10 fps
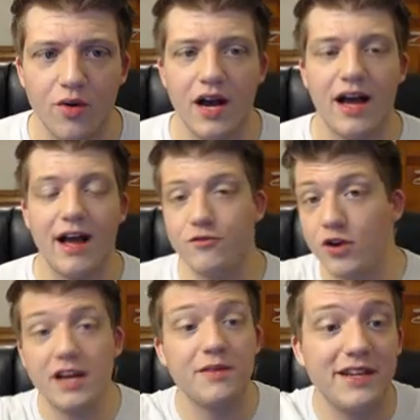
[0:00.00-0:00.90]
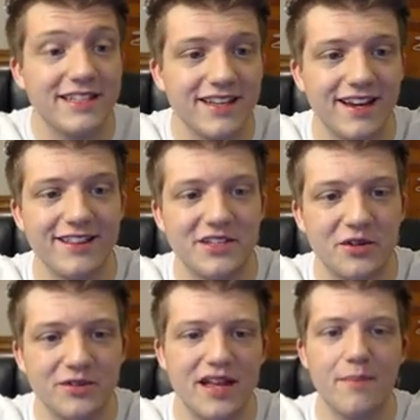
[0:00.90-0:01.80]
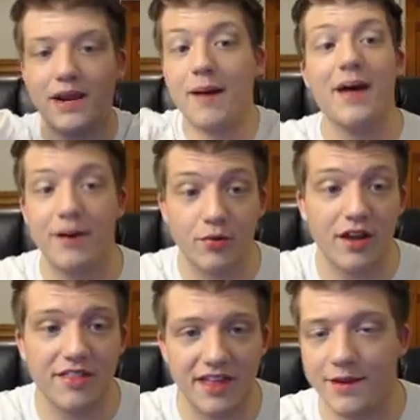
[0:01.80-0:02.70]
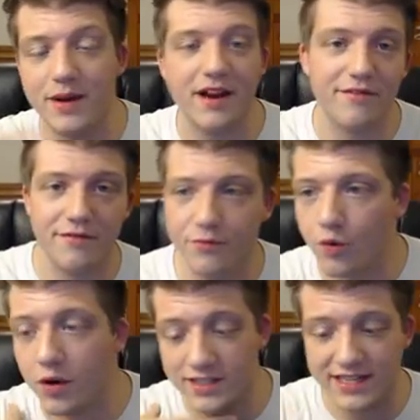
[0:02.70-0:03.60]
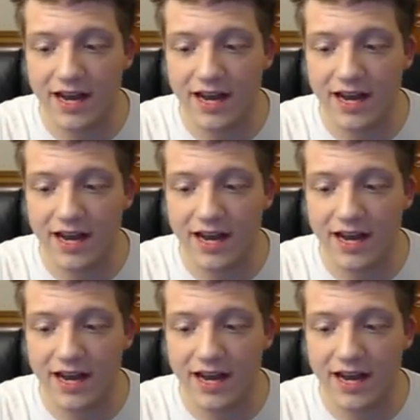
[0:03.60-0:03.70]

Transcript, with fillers: Uh, I've tried to be excited this whole time, but I'm out of breath and I'm out of voice